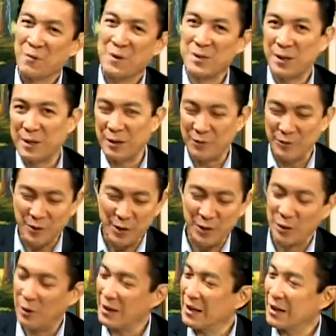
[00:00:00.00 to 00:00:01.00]
we saw in that
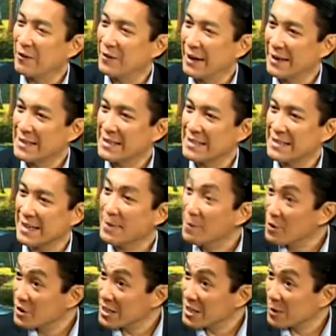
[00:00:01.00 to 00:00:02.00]
video a lot of nice
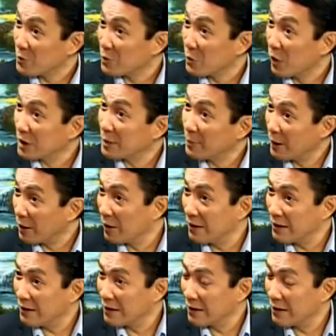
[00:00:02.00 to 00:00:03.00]
images that we talked about
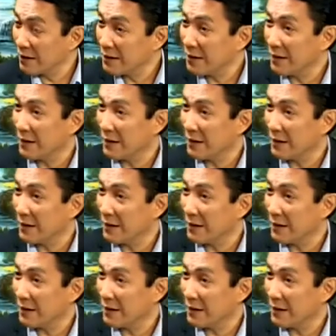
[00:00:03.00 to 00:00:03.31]
earlier,